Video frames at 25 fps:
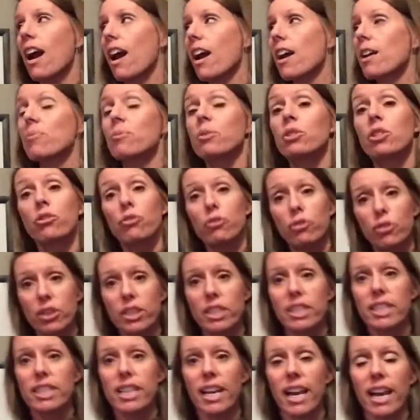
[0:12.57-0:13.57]
So for
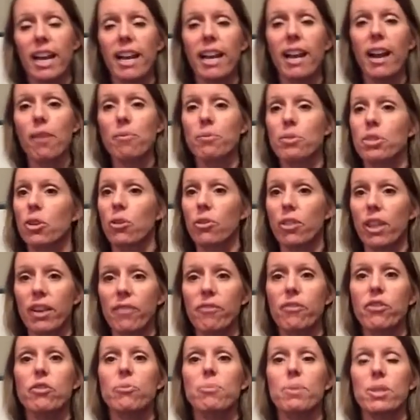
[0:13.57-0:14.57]
today, I'm so
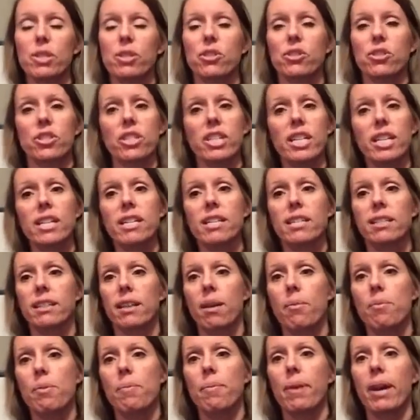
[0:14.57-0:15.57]
thankful Mr. Steed is
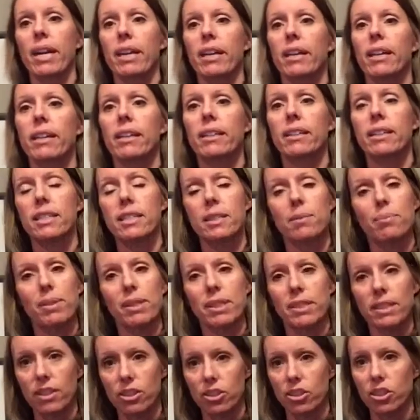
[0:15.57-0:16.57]
coming back in. He's been
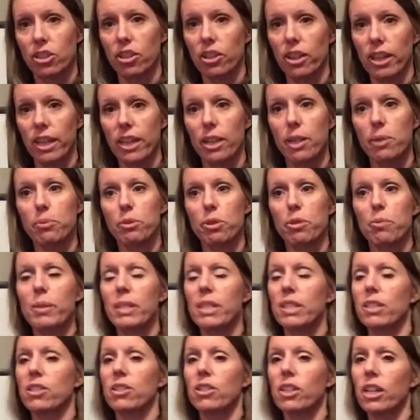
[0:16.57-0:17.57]
such a great help to me,
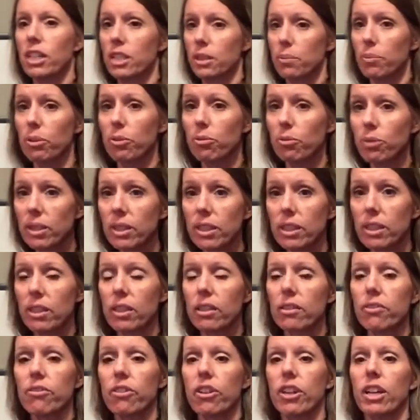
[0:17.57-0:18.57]
so you guys be really
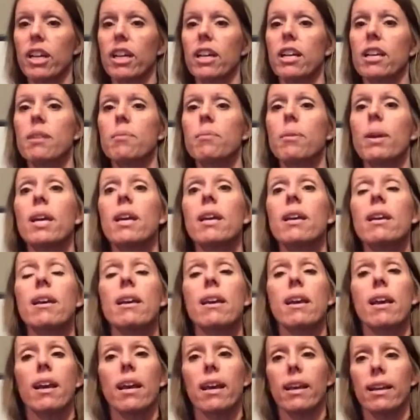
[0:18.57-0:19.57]
good for him
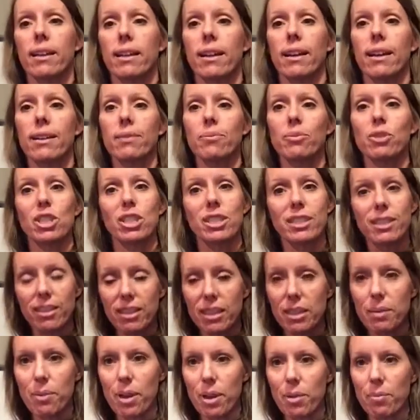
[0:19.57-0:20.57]
and just tell
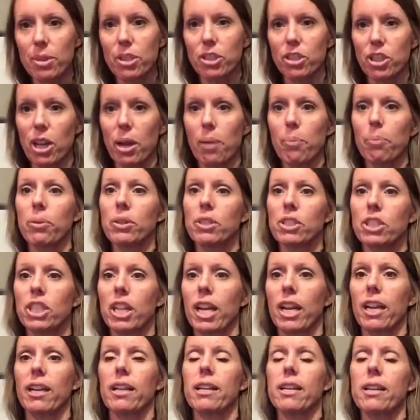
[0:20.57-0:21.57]
him how much I
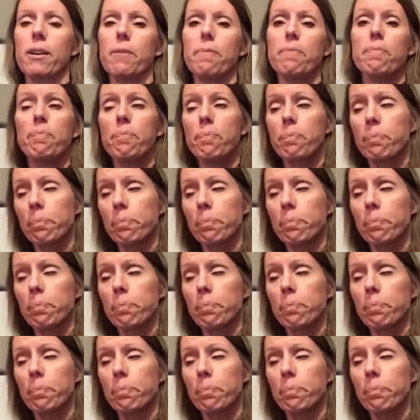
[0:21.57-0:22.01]
appreciate him.